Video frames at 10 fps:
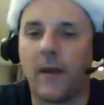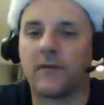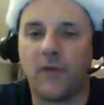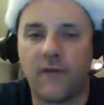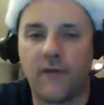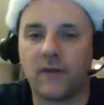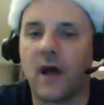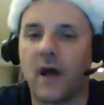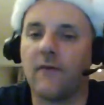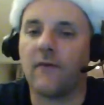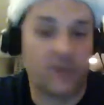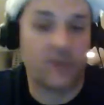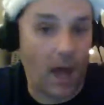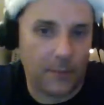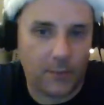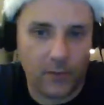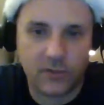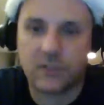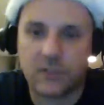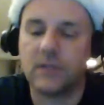graphic novels, comic
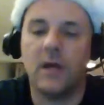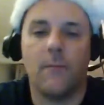books,